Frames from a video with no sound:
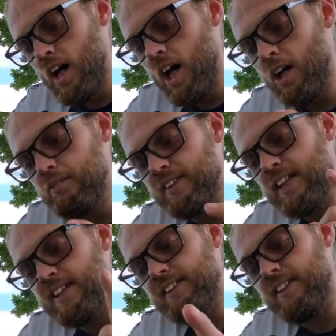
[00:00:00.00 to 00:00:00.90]
I'll be
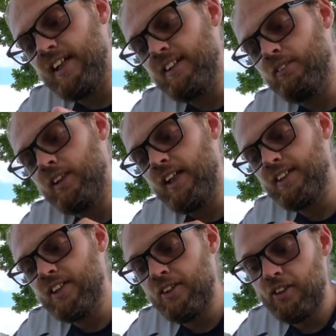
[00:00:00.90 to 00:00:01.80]
testing out
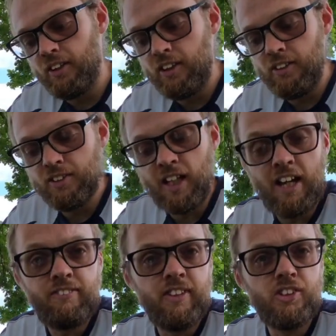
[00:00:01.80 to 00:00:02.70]
Ketone IQ's
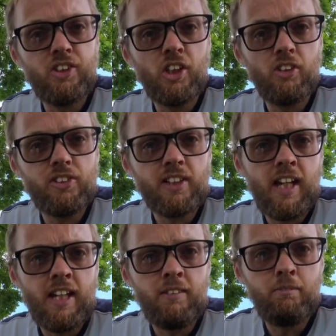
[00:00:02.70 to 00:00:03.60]
caffeine shots
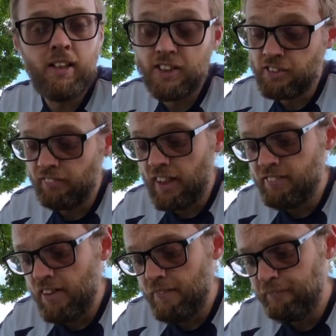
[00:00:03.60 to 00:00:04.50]
in peach
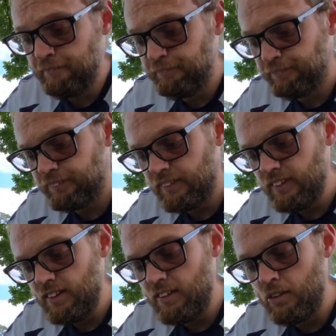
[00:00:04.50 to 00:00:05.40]
flavour.
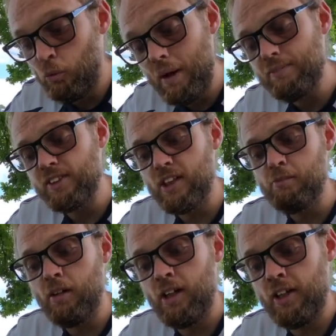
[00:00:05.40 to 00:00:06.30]
The
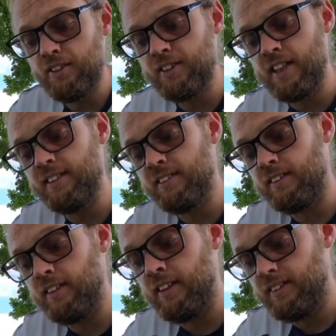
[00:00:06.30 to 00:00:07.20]
website bio says
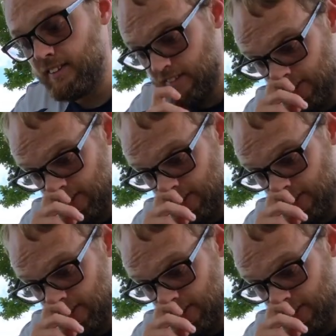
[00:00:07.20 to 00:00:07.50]
that